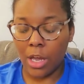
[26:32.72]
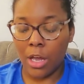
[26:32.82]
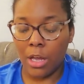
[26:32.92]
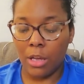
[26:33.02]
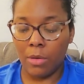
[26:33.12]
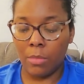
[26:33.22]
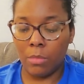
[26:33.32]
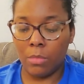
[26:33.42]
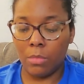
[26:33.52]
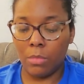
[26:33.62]
Um,
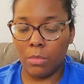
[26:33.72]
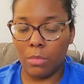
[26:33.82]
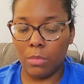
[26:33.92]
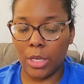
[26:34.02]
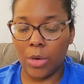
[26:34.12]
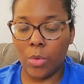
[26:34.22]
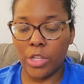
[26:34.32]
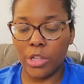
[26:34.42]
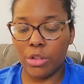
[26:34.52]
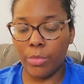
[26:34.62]
it
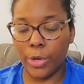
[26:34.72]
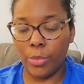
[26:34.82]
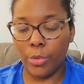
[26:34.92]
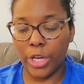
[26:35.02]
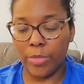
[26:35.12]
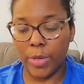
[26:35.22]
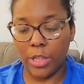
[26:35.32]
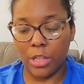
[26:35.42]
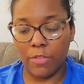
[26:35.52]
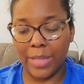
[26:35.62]
wasn't super duper
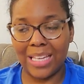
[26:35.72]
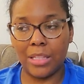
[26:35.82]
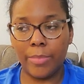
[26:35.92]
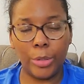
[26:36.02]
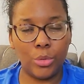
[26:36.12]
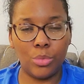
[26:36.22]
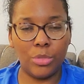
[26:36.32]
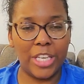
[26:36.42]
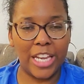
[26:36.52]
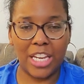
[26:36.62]
expensive like the blue
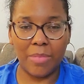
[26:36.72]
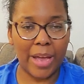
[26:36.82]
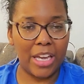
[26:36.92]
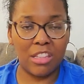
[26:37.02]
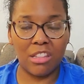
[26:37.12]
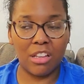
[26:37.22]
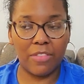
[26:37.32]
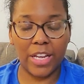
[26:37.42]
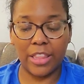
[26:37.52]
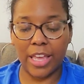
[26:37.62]
Yeti mics and stuff
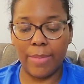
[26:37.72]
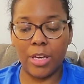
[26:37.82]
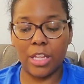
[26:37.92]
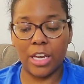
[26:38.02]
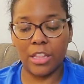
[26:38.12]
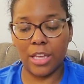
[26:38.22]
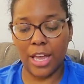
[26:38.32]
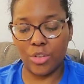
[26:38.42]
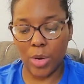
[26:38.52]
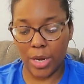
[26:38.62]
like that because like I said,
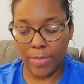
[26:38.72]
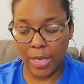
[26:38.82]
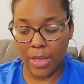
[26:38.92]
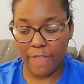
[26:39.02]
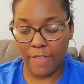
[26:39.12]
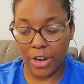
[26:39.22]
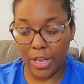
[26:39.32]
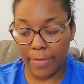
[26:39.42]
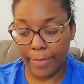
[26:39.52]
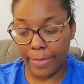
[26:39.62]
I try to be
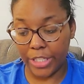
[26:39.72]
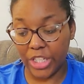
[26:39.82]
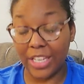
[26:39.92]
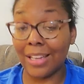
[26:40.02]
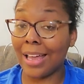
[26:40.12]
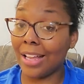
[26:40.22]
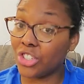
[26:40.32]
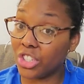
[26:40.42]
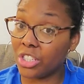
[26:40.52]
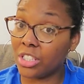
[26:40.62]
very budget
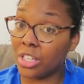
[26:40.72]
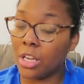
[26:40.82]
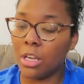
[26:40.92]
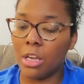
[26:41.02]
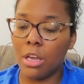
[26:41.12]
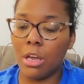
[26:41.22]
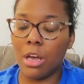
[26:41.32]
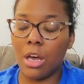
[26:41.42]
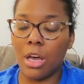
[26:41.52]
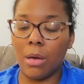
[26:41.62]
conscious
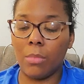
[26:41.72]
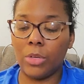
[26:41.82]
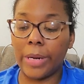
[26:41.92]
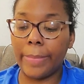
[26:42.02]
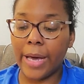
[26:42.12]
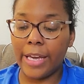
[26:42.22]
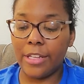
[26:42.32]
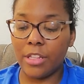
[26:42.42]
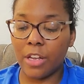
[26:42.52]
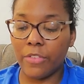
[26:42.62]
um, when I'm buying
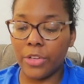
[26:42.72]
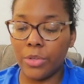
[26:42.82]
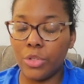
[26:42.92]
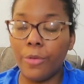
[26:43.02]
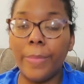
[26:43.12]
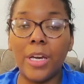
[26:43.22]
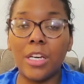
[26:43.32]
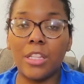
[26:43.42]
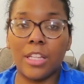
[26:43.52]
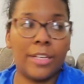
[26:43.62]
stuff for YouTube
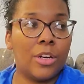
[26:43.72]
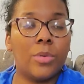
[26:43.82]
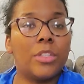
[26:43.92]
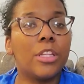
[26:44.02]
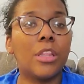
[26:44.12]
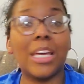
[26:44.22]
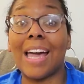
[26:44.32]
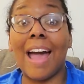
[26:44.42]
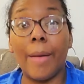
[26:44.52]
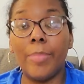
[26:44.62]
because I don't, this is like a
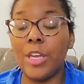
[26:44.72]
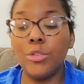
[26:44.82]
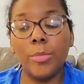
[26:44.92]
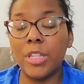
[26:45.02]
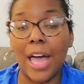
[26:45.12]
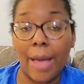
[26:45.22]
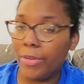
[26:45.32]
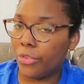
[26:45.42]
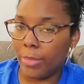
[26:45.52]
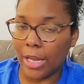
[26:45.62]
hobby. YouTube is a
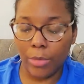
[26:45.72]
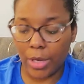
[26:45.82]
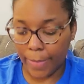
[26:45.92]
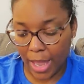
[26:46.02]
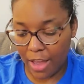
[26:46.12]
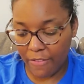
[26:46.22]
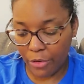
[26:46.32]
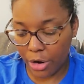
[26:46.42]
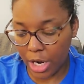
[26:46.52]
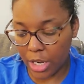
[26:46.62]
hobby for me. I don't get paid
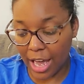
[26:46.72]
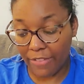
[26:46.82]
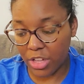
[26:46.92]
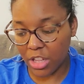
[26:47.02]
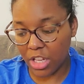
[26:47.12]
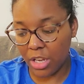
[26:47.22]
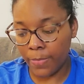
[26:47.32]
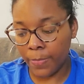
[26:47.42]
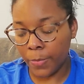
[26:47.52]
for it, obviously.